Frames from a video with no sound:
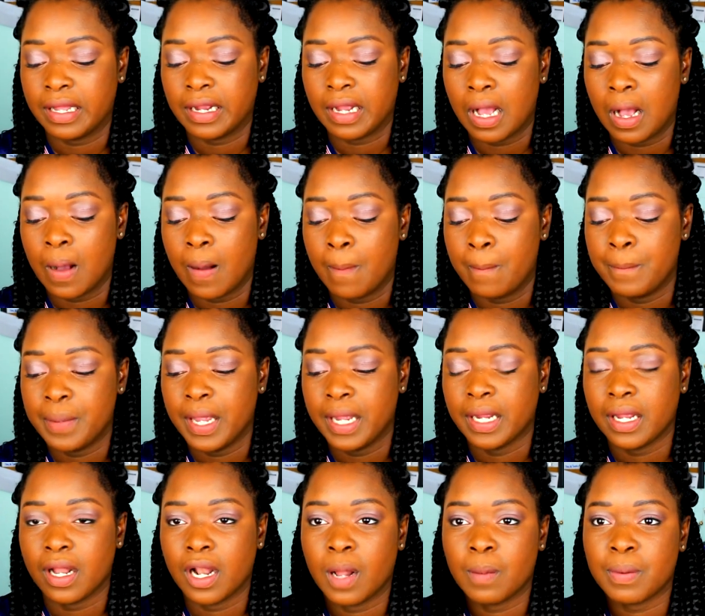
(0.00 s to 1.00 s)
Like, I'll
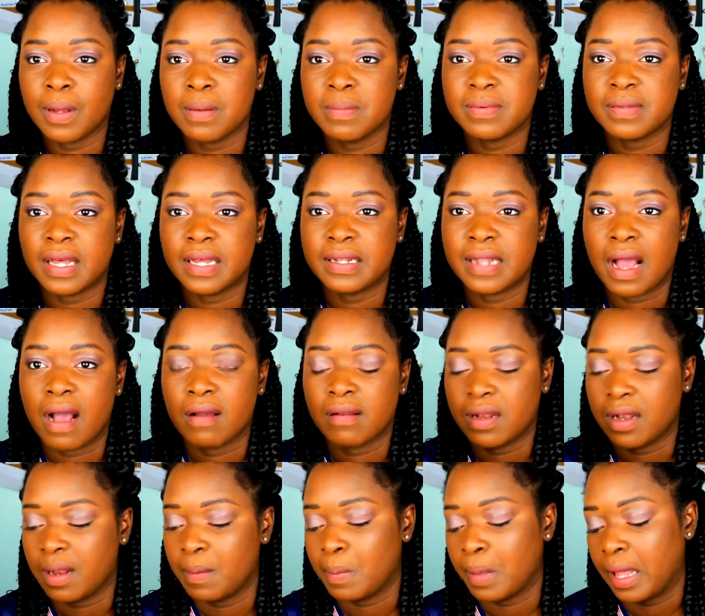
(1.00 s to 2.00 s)
pick it up upside
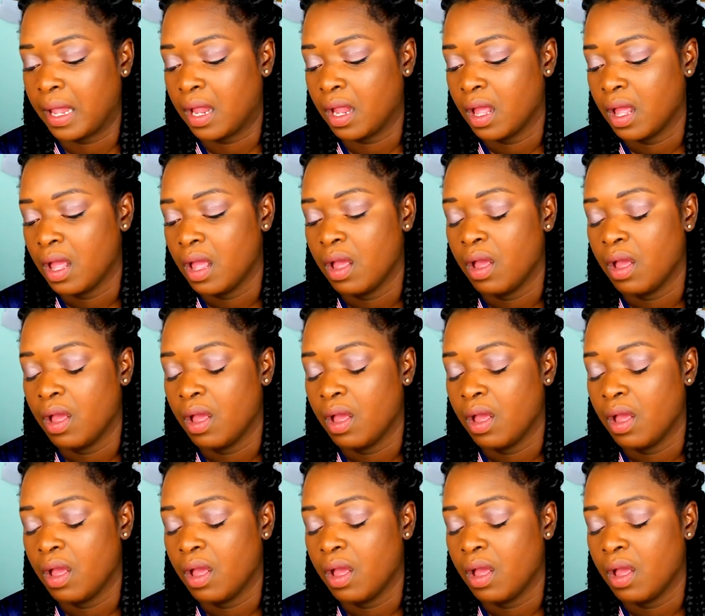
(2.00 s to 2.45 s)
down and I'm like,